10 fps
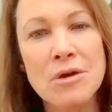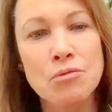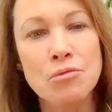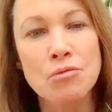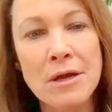
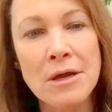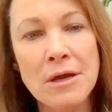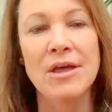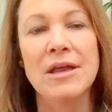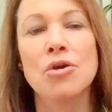true
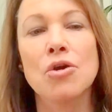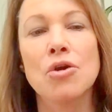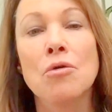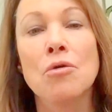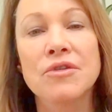and real
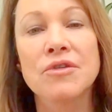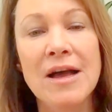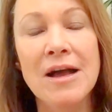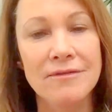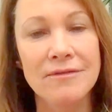than her
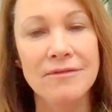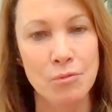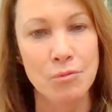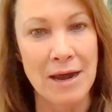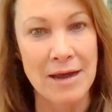own
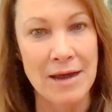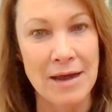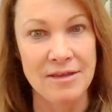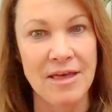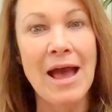self. When
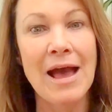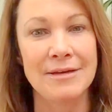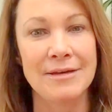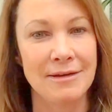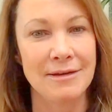I see
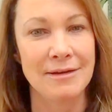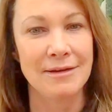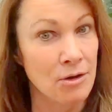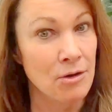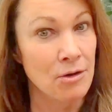that,
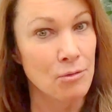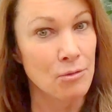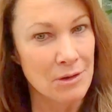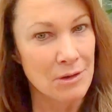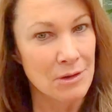I
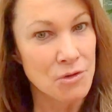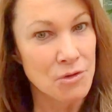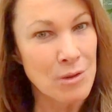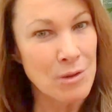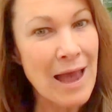know,
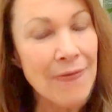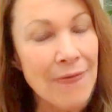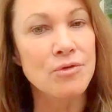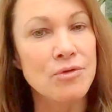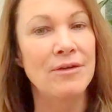you know, we
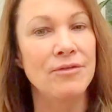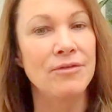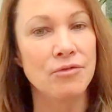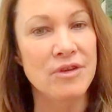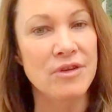have to
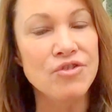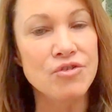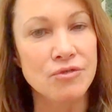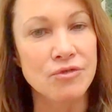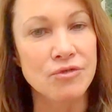address those
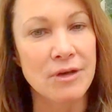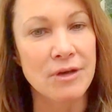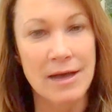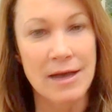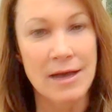
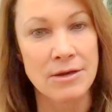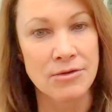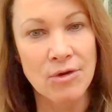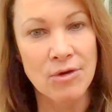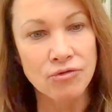issues. And
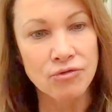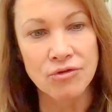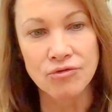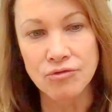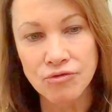I address
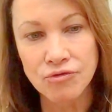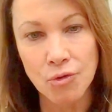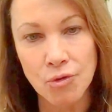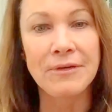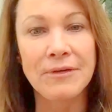those issues
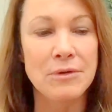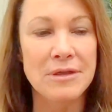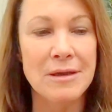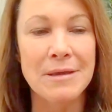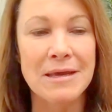joyfully
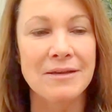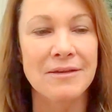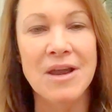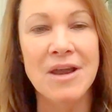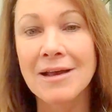with them, because
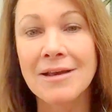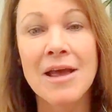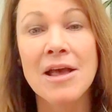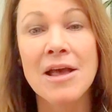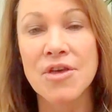if not,
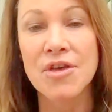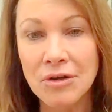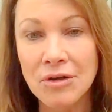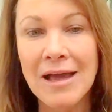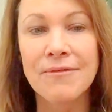
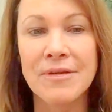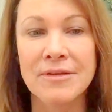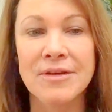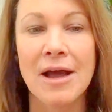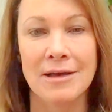their life
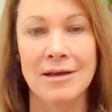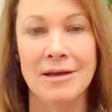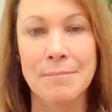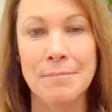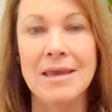is not going
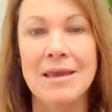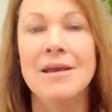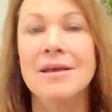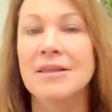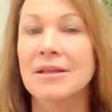to
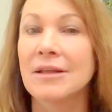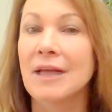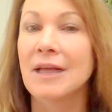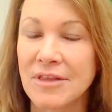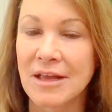be the
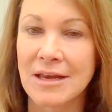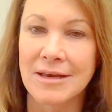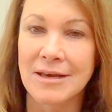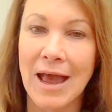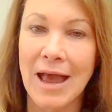life that they
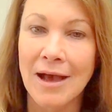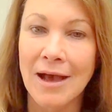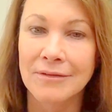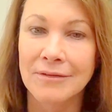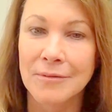need to have.